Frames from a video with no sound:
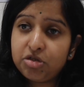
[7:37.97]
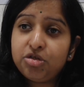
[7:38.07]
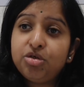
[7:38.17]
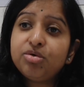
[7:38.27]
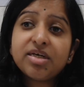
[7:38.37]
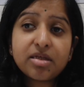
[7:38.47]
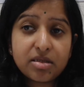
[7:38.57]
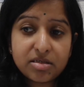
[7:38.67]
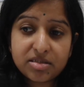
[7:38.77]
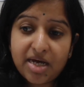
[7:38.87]
So
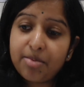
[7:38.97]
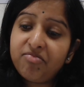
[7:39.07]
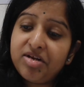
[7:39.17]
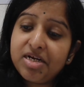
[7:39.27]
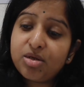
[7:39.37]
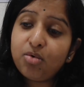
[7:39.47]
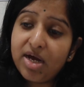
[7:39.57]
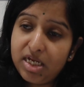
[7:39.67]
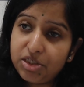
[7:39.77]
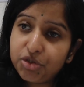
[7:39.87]
during this time we need to
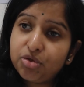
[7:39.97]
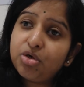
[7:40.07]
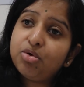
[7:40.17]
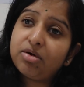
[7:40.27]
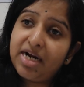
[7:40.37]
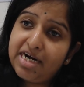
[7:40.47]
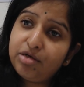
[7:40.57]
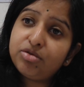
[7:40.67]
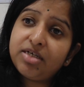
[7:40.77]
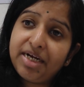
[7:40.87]
ensure to
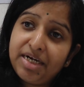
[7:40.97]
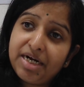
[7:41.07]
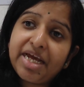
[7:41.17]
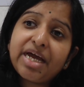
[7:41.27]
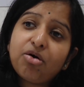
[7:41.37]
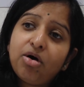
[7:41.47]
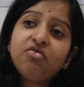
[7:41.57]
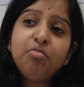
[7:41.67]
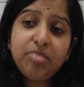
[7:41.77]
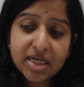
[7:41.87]
reduce the intake
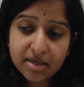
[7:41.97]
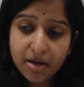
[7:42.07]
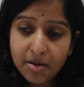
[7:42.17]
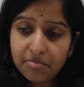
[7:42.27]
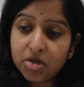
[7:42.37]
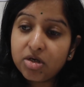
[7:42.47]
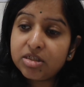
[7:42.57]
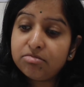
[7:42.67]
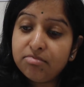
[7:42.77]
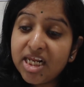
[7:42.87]
of milk,
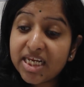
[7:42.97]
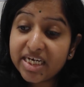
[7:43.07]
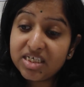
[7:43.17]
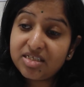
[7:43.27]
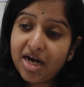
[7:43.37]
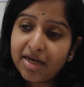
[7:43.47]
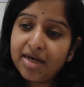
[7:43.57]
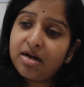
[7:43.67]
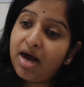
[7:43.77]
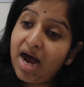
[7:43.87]
because milk is
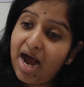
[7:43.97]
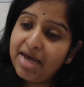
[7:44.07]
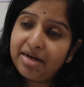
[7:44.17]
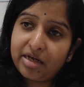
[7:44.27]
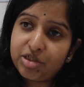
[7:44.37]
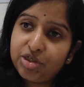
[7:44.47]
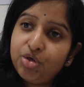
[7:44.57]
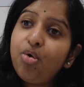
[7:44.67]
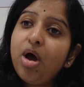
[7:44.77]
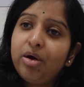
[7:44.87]
again a high
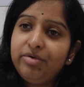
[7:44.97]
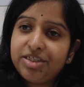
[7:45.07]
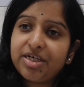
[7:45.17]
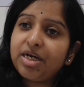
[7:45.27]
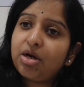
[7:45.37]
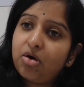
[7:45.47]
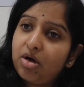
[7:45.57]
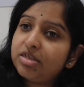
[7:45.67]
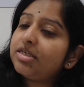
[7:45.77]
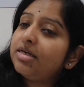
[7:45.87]
residue which can
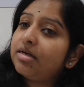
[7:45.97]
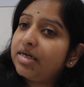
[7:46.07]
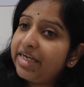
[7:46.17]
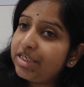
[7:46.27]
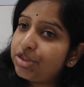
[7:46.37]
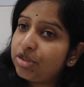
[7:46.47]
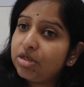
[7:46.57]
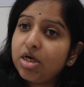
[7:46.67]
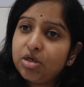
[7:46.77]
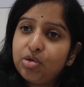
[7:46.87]
cause
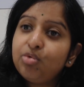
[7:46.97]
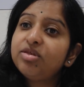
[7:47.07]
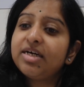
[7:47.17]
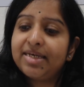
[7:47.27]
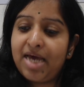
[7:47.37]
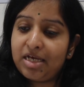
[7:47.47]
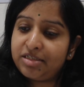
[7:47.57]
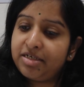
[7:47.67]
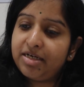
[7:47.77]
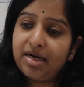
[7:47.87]
irritation to the
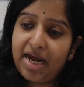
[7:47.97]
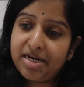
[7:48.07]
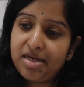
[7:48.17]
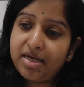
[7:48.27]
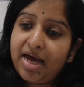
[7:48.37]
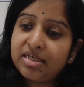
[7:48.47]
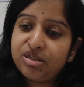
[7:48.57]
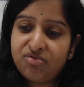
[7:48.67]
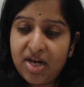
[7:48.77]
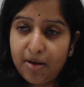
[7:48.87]
gastric lining
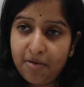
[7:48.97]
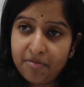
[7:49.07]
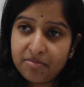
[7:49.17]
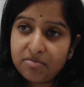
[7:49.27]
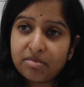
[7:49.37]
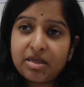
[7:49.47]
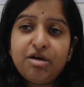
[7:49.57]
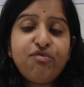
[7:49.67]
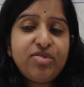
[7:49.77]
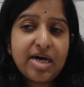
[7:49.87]
as well.
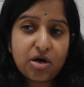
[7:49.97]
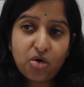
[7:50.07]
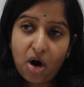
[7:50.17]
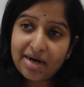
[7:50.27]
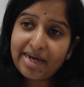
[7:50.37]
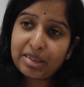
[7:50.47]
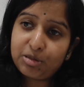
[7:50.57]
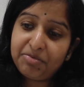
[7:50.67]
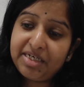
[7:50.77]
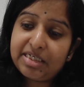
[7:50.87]
If they are not
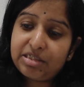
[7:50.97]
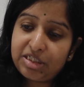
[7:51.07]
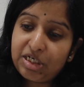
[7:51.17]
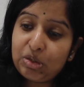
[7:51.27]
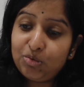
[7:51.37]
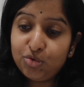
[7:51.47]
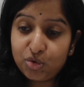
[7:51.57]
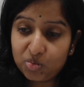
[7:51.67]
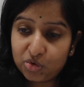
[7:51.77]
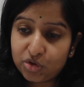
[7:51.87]
experiencing
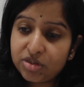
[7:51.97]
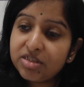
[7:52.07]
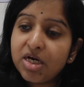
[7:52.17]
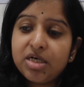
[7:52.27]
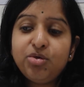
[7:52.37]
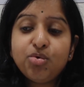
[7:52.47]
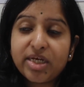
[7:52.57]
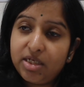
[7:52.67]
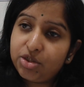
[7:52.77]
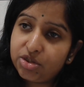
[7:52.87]
loose motions, you
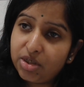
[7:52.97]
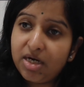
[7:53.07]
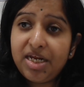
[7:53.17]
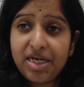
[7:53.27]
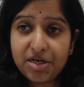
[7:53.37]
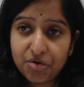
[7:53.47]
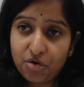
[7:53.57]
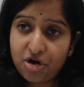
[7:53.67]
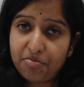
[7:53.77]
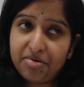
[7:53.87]
can surely
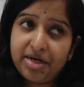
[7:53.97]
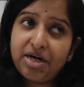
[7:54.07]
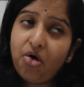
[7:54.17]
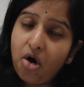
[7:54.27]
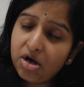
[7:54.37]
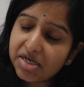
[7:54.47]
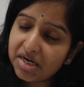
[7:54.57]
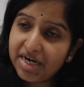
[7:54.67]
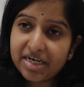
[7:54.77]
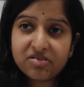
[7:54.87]
incorporate
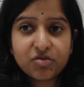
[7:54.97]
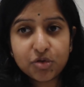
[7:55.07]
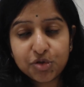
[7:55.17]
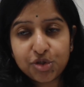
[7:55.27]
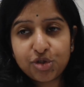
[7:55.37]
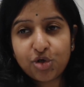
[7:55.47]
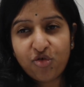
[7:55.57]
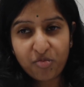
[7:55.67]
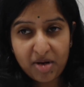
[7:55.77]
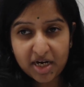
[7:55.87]
alternative sources
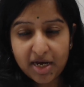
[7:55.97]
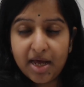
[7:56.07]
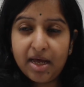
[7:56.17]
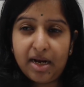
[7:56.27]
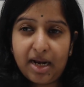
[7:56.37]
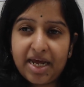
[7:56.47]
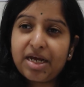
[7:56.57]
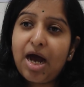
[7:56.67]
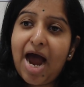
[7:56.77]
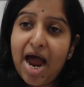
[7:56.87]
of milk
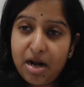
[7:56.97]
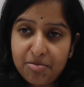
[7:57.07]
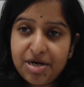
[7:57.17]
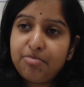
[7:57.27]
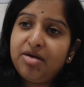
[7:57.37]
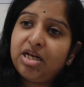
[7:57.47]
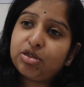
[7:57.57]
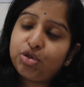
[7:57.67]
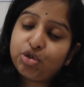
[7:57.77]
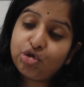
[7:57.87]
like almond
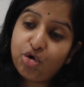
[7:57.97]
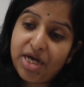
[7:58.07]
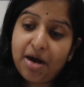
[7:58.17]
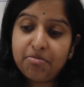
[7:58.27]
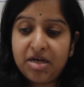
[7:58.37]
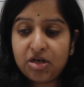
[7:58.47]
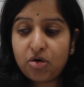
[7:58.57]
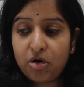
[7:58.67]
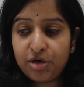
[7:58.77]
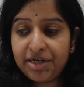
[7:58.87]
milk, soya
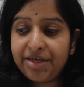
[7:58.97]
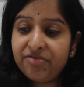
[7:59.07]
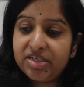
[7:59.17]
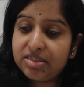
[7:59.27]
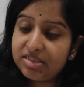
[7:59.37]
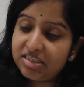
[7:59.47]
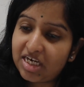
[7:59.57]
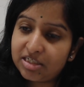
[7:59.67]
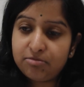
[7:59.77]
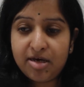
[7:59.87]
milk, or even
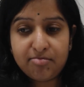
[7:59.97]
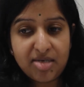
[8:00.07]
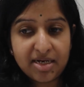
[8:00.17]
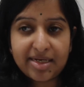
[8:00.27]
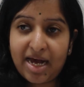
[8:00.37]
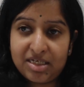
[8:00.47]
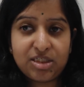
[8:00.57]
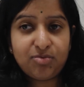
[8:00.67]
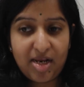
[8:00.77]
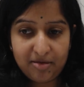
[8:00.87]
sesame milk as
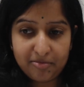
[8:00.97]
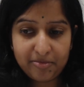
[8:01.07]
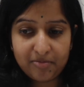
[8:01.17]
well.